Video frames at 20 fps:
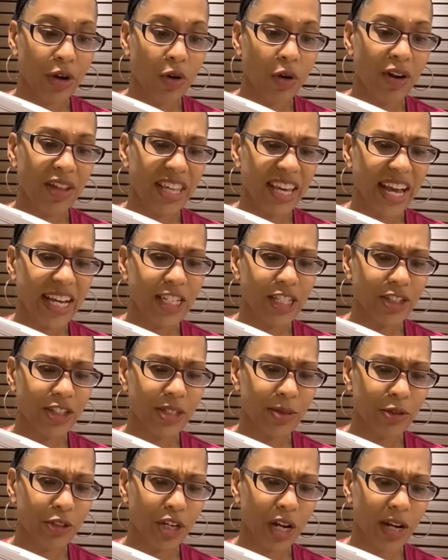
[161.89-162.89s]
or the ice
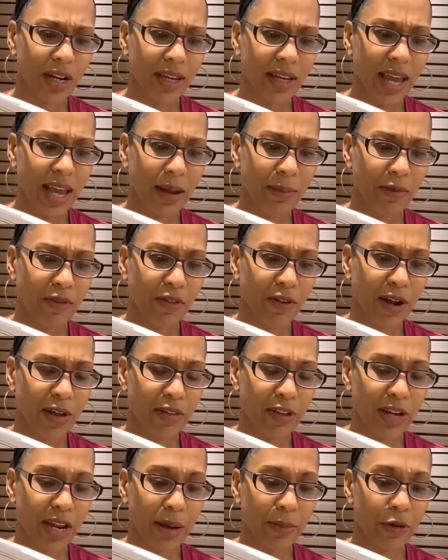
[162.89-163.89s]
cream truck came around the
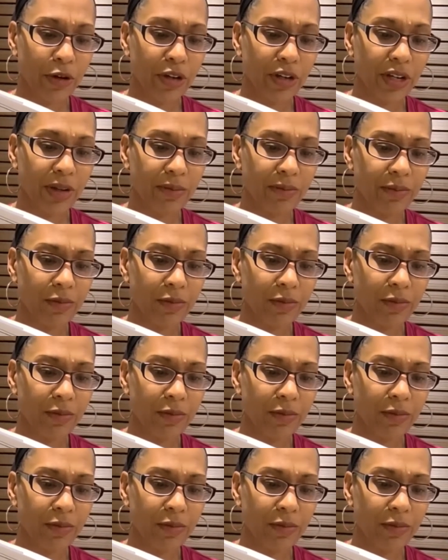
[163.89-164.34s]
neighborhood,